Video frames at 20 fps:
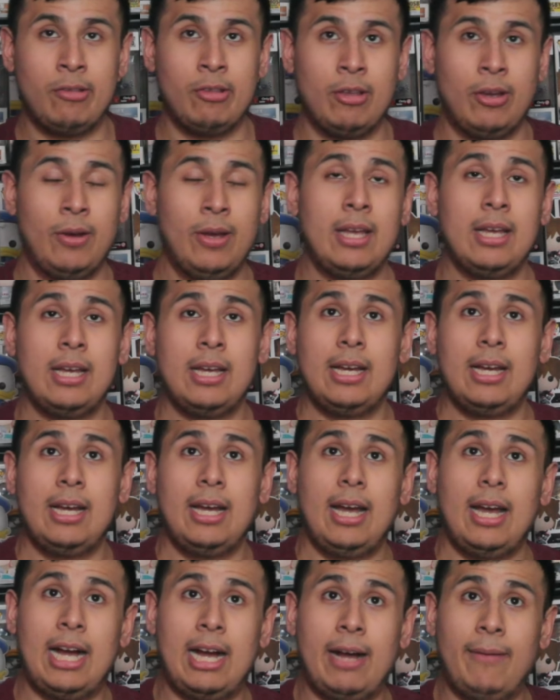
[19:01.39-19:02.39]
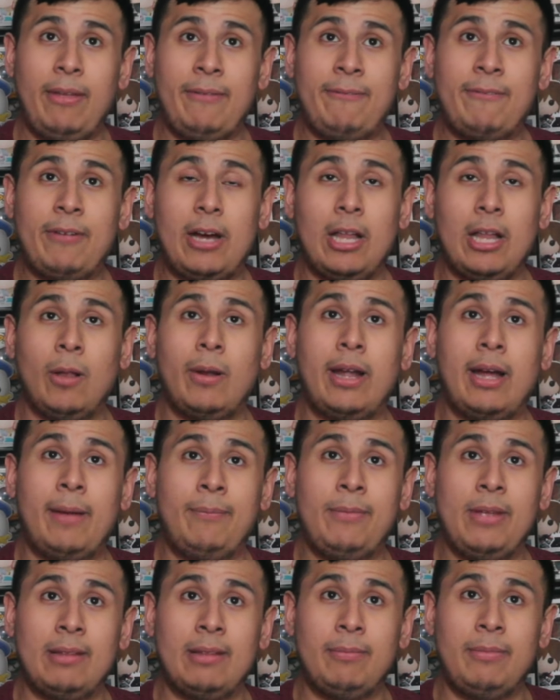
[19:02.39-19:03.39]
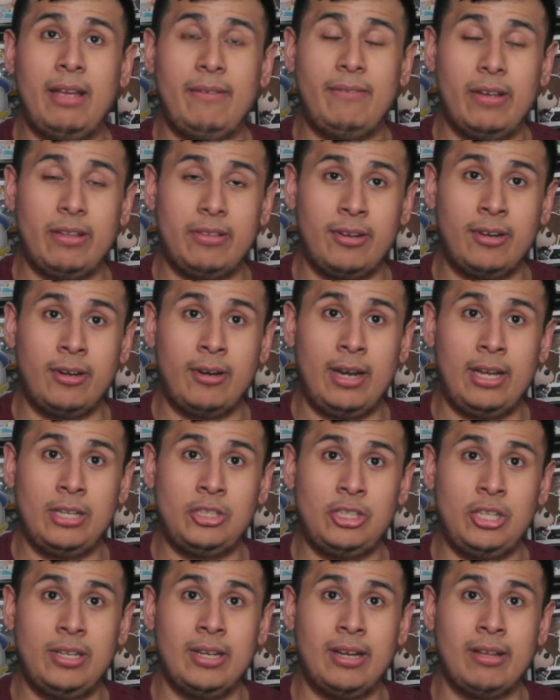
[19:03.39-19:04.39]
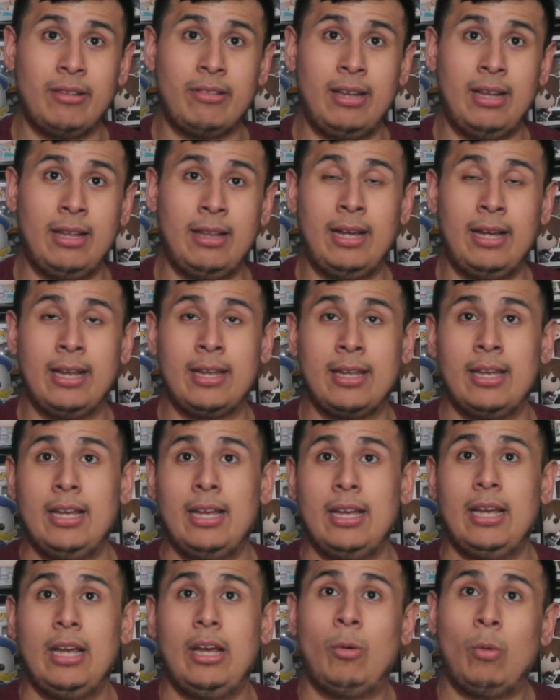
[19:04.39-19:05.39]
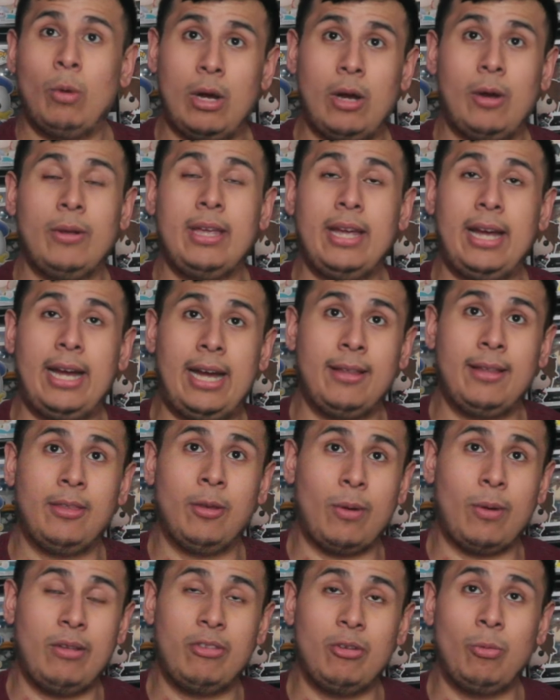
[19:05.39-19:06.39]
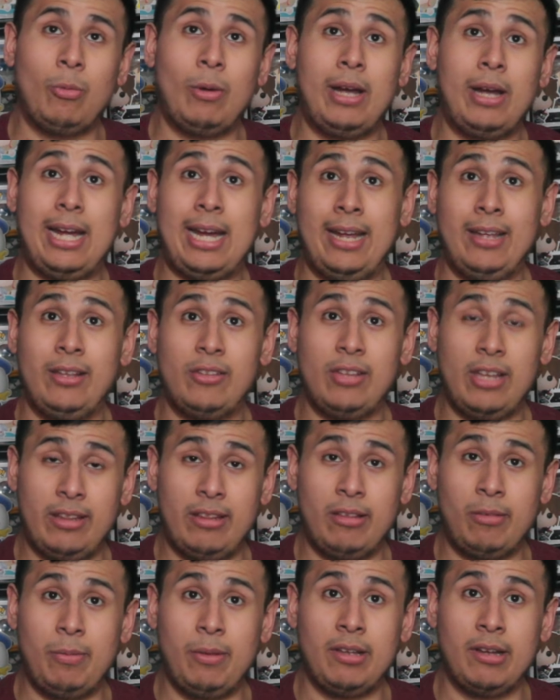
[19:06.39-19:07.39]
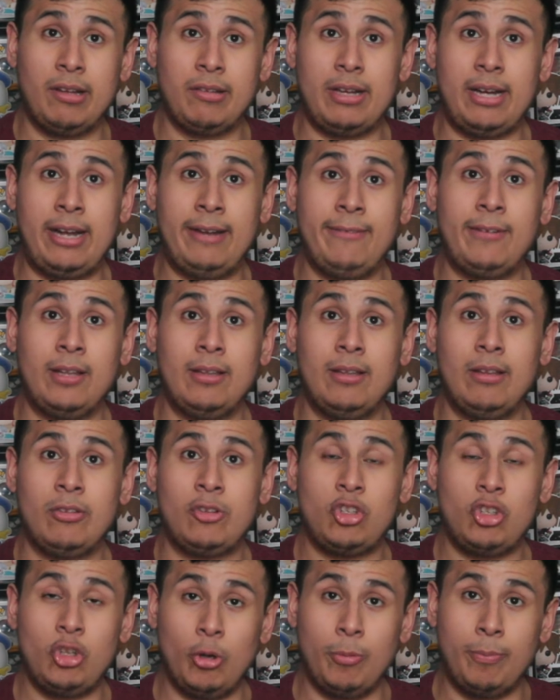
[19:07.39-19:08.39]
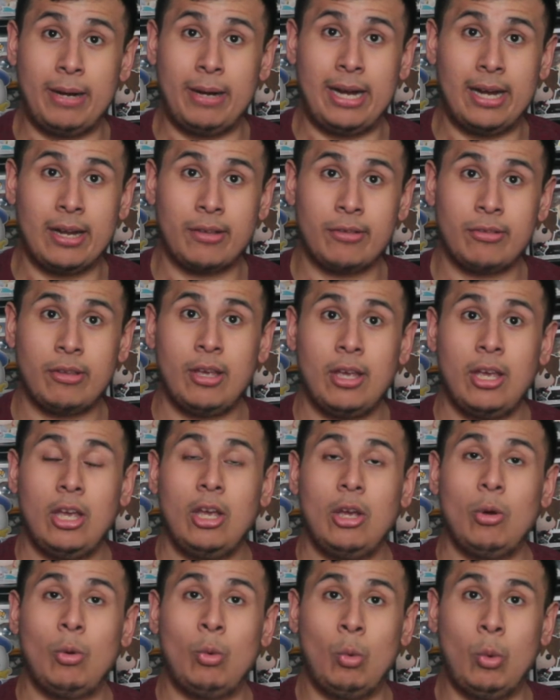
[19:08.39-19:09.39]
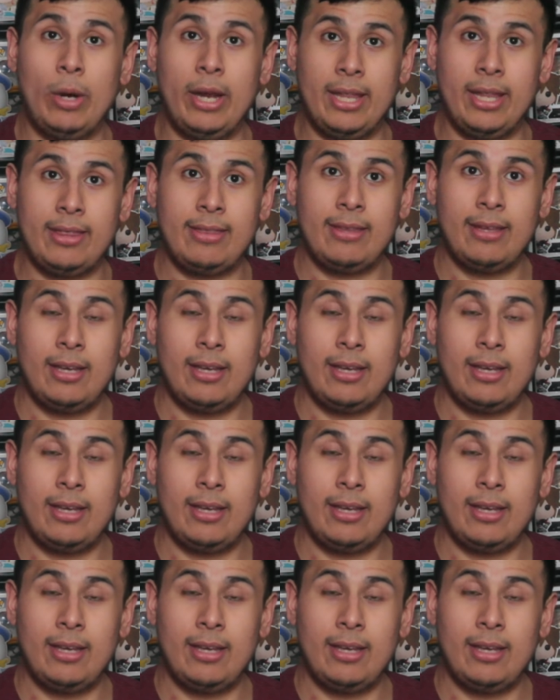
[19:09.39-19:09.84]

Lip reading: So they followed up, they visit her, and she does say, like, well, yeah, the reason why I say this is because I found this shoebox with